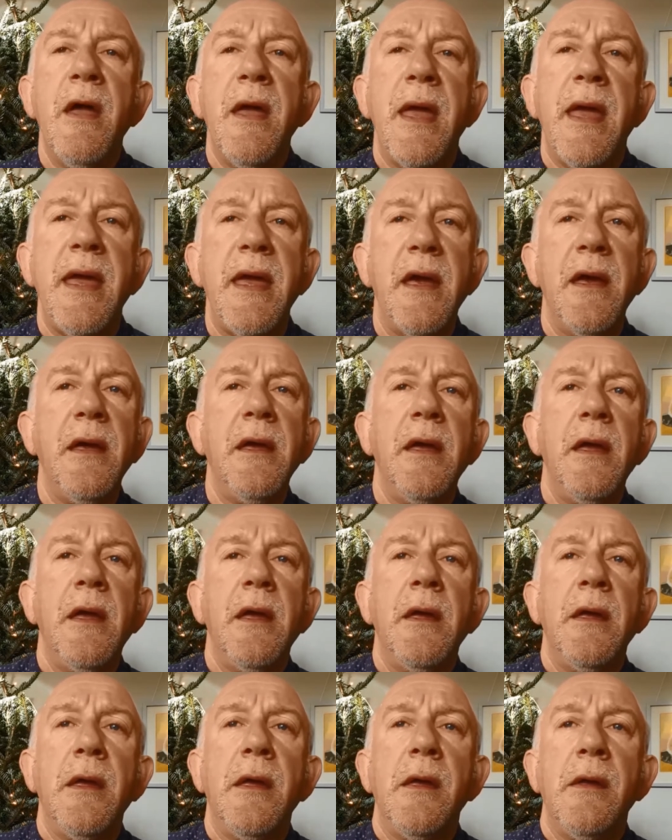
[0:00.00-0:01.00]
Here,
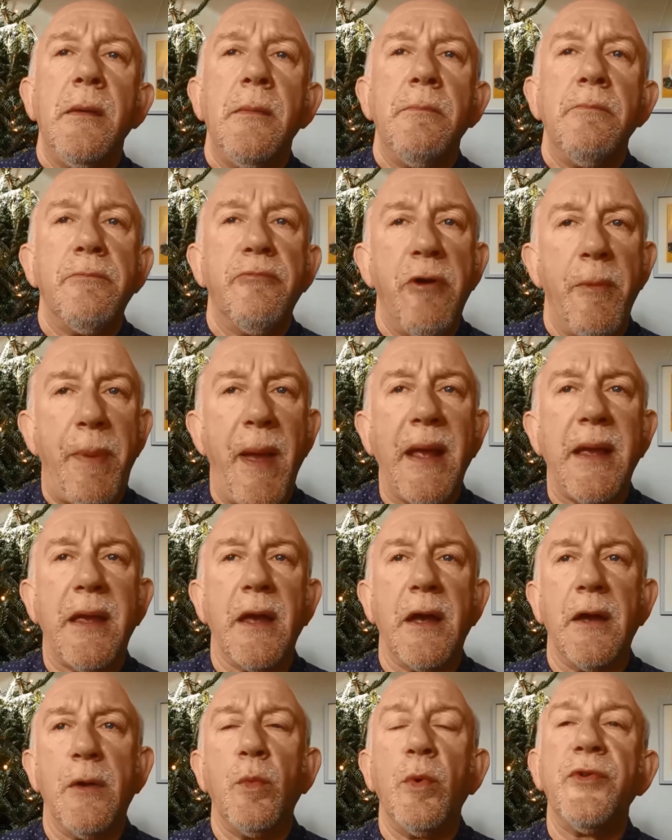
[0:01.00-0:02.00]

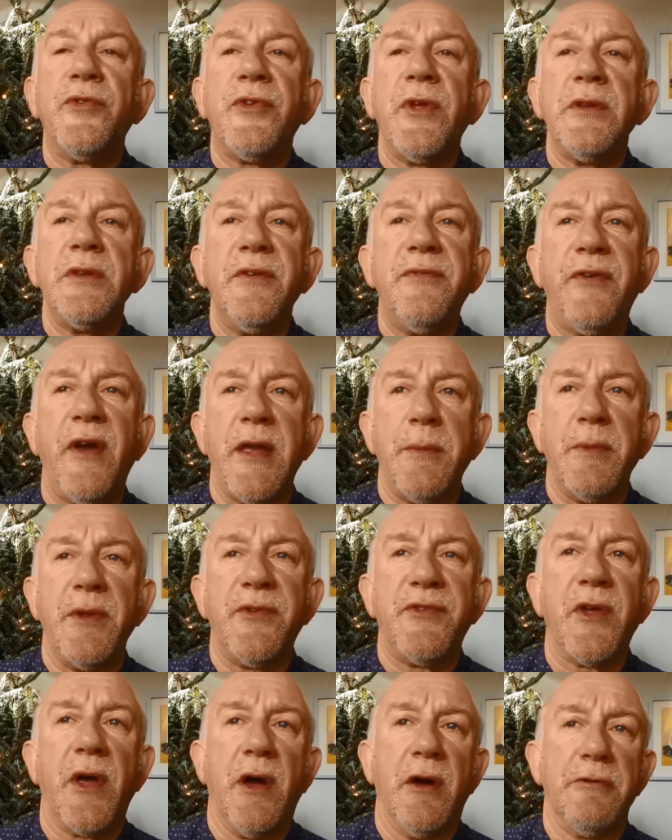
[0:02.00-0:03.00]
Rebecca will sing the
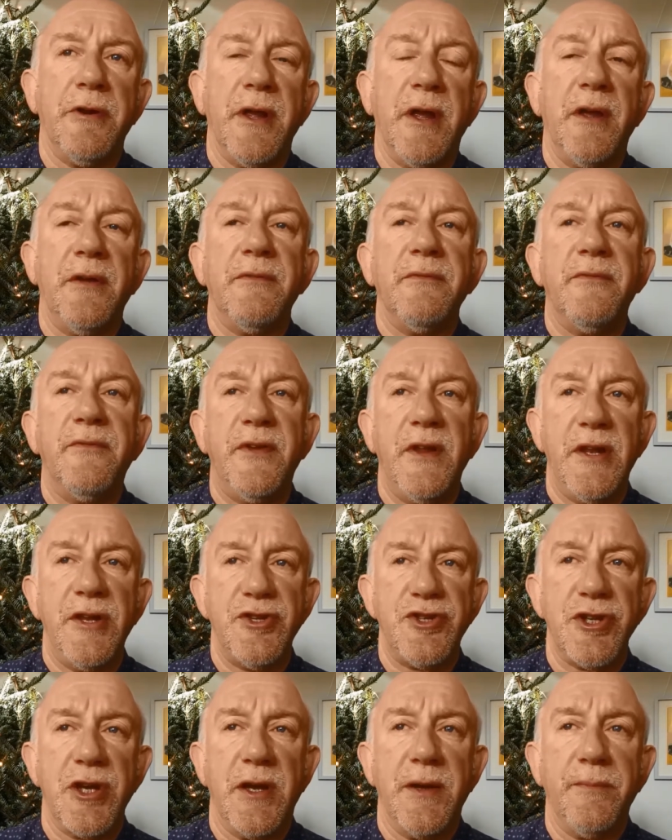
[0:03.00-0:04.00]
famous aria
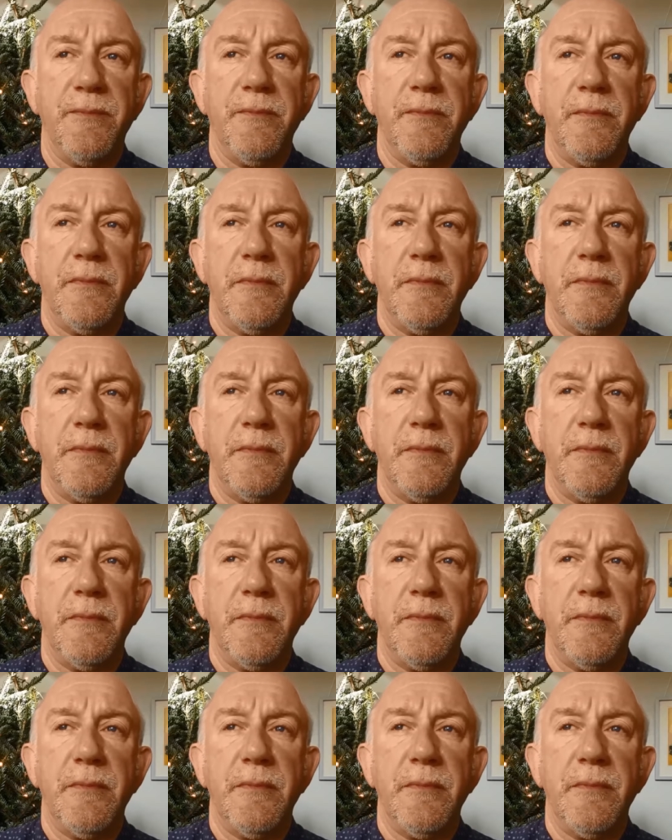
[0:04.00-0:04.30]
Villager.